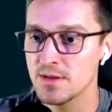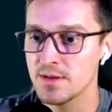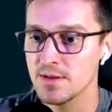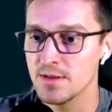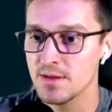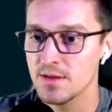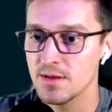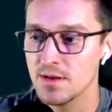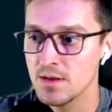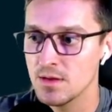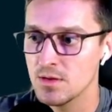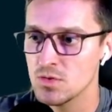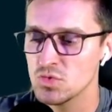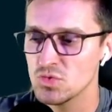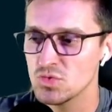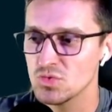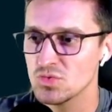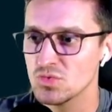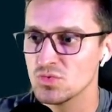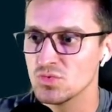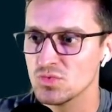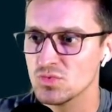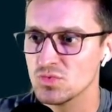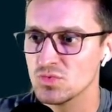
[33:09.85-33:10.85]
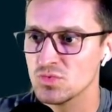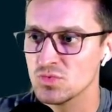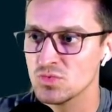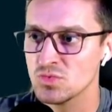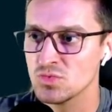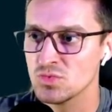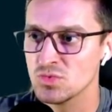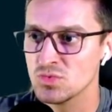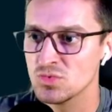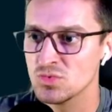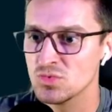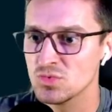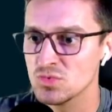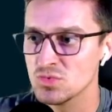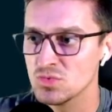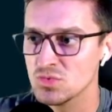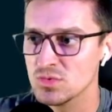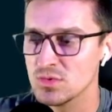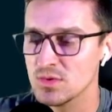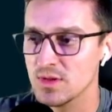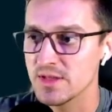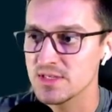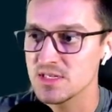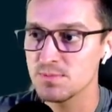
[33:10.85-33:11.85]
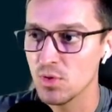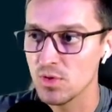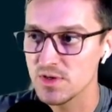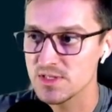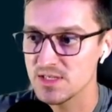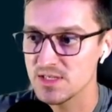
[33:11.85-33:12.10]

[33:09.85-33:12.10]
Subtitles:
and I had to almost give up at this point.